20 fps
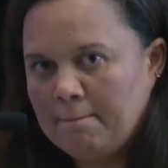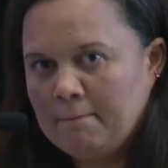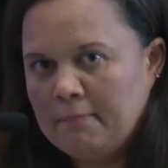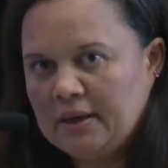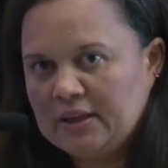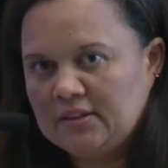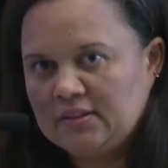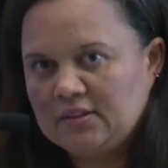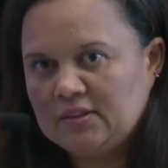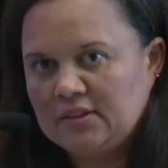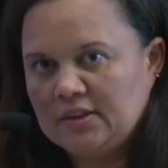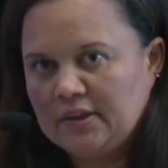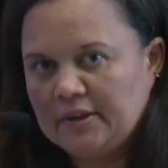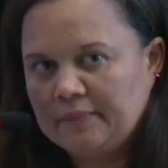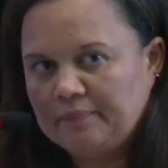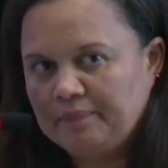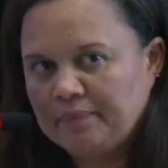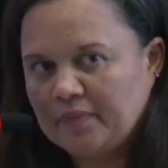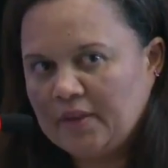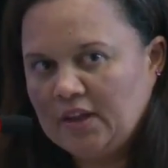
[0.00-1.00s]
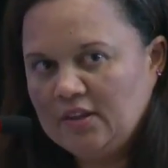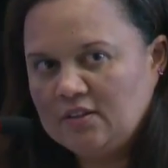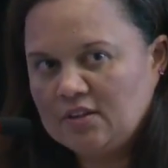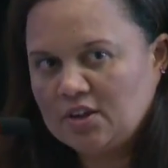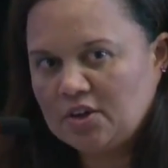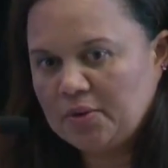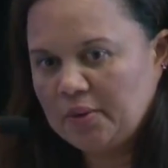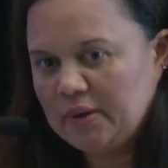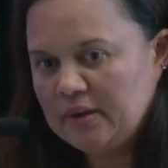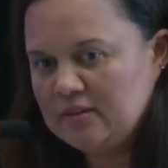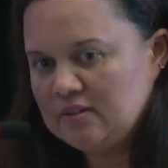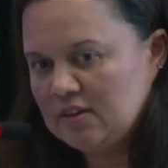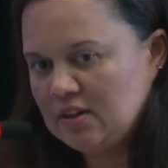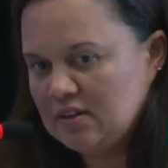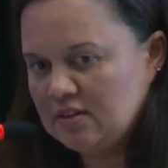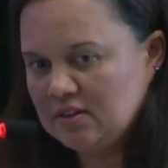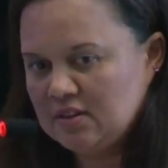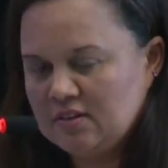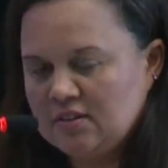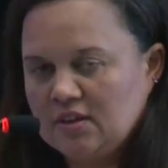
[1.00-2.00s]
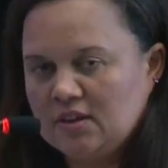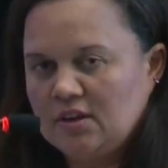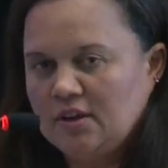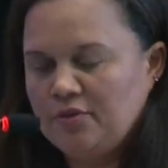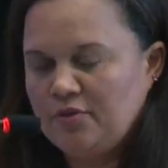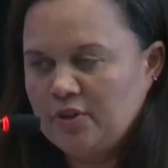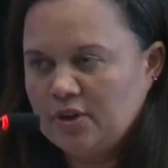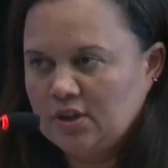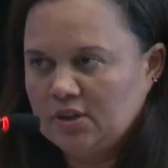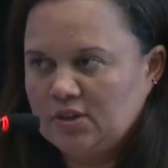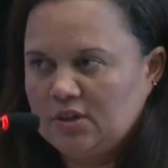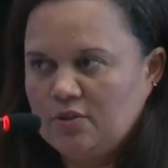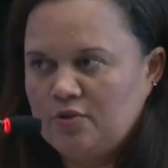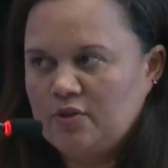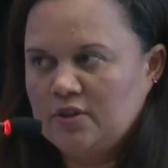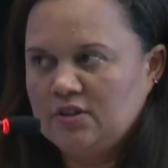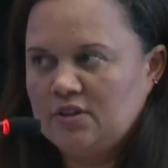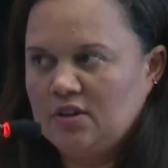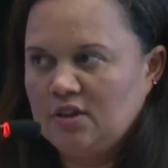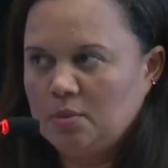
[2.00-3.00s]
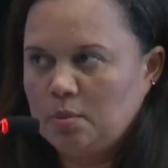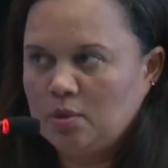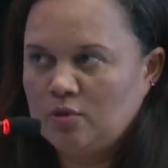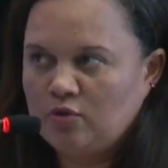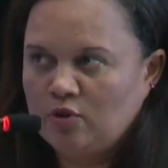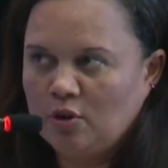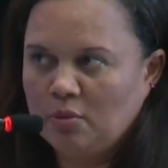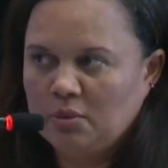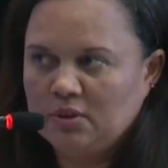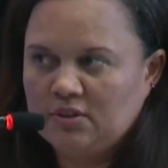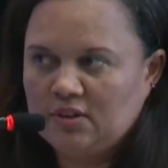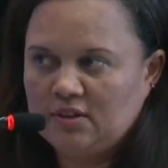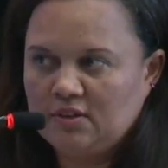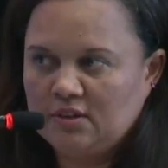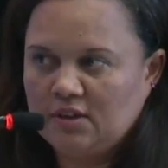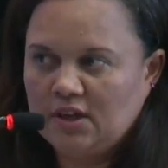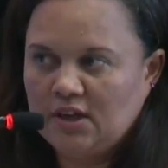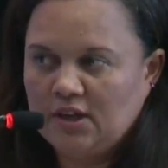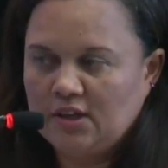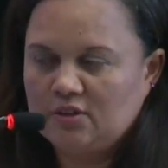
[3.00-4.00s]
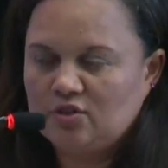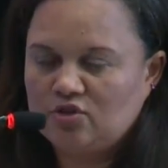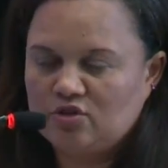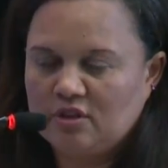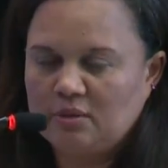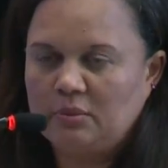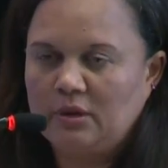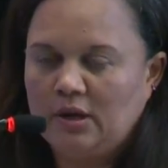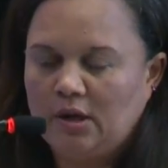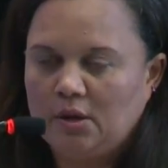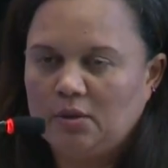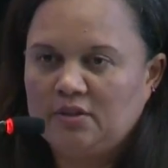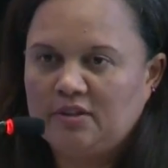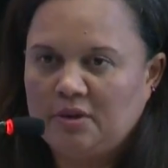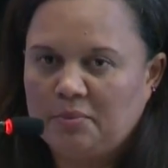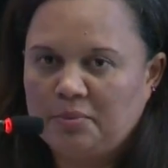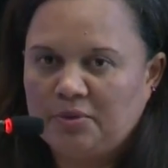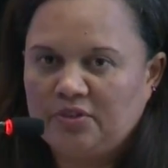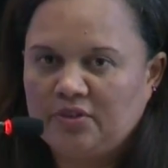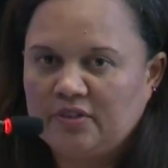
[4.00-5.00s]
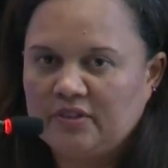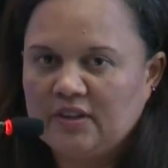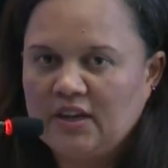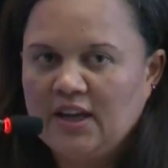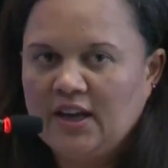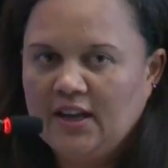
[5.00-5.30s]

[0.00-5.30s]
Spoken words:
But as a grease, there's a significant difference in the performance at extremely low temperatures.